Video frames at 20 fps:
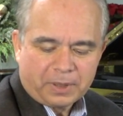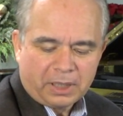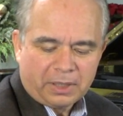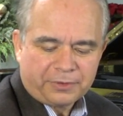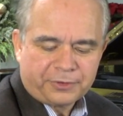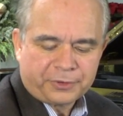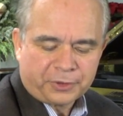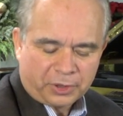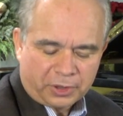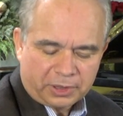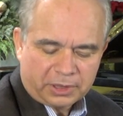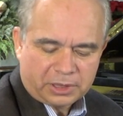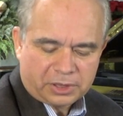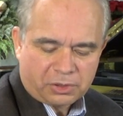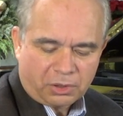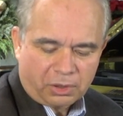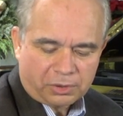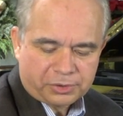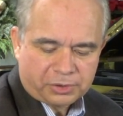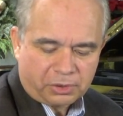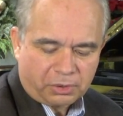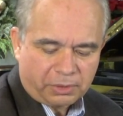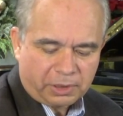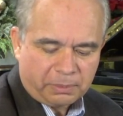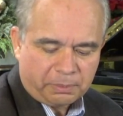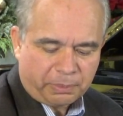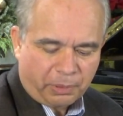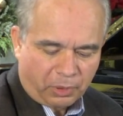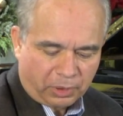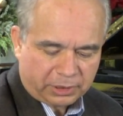third is also
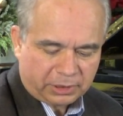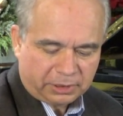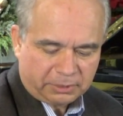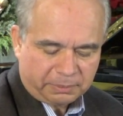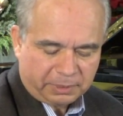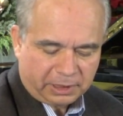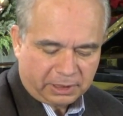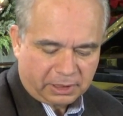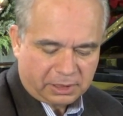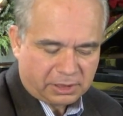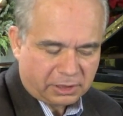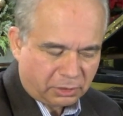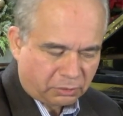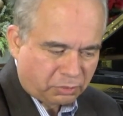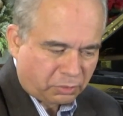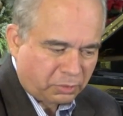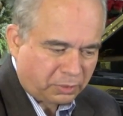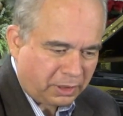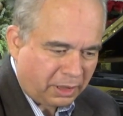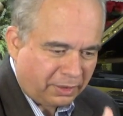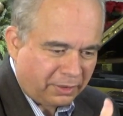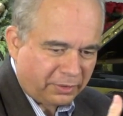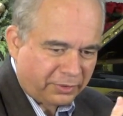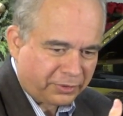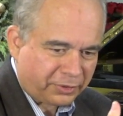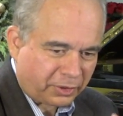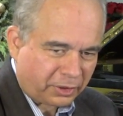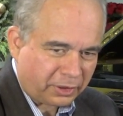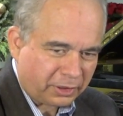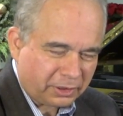important because the root and the
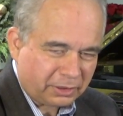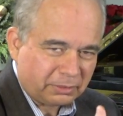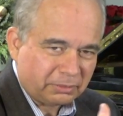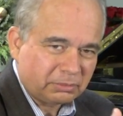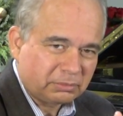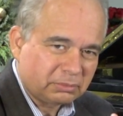third,